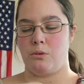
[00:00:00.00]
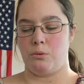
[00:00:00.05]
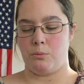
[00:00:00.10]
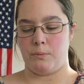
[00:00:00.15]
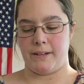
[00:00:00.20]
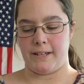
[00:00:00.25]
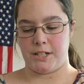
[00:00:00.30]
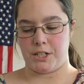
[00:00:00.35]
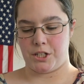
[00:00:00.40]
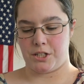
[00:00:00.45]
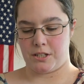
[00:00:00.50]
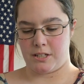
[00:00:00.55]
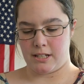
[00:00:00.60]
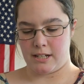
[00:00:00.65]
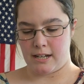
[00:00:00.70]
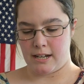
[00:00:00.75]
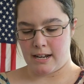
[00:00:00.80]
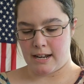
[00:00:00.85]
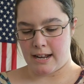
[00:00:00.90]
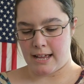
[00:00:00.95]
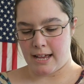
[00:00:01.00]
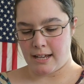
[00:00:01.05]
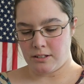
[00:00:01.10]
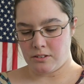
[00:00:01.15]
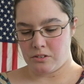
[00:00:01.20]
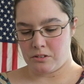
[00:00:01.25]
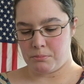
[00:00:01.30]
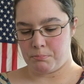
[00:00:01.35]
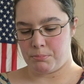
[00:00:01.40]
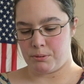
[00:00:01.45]
which the
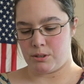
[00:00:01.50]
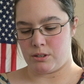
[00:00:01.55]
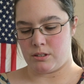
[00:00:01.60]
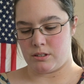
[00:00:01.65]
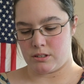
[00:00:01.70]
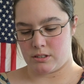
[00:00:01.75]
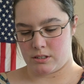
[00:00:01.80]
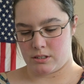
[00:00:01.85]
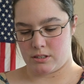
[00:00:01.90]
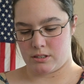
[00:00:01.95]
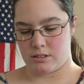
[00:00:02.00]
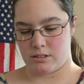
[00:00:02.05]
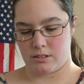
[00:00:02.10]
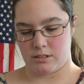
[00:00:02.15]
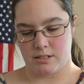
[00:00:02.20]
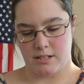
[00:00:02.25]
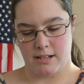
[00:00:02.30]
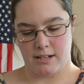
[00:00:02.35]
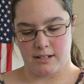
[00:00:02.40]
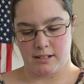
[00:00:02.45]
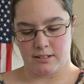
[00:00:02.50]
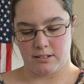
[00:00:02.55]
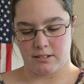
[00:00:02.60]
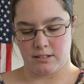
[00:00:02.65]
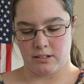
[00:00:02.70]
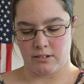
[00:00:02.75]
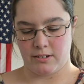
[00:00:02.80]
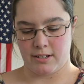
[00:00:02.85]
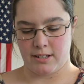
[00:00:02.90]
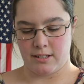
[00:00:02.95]
next book in the
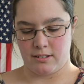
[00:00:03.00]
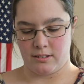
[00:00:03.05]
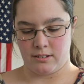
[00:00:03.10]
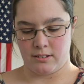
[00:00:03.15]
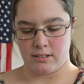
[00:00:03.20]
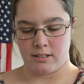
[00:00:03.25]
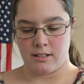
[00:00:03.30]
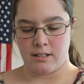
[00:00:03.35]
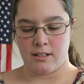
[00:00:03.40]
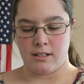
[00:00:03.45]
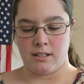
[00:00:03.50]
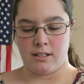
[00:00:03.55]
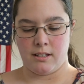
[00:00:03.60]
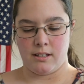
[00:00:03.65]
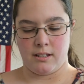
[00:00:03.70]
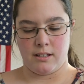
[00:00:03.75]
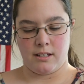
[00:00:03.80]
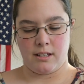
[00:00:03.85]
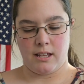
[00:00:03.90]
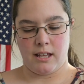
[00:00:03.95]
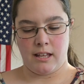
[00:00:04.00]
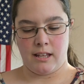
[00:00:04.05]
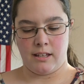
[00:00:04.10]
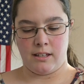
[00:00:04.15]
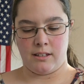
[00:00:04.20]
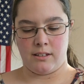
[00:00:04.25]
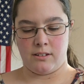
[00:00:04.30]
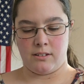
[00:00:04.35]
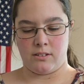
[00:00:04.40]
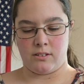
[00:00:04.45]
series
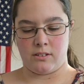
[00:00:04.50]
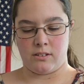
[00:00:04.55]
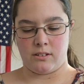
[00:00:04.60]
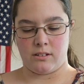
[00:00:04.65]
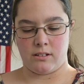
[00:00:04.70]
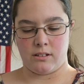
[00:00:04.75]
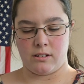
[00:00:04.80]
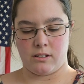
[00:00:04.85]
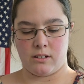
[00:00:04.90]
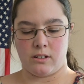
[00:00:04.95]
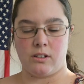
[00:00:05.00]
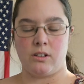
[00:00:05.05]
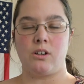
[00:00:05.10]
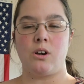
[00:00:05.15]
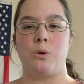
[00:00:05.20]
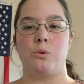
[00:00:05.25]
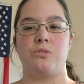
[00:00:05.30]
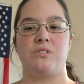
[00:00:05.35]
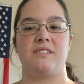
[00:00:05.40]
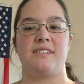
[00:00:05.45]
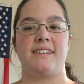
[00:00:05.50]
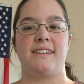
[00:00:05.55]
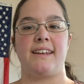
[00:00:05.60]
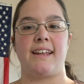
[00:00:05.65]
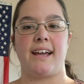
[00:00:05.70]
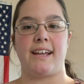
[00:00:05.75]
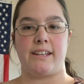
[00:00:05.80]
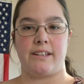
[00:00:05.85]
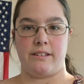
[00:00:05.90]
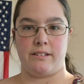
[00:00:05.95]
is Ghost
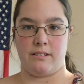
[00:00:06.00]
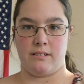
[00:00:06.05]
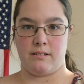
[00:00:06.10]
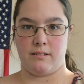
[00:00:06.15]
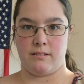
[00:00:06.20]
Night.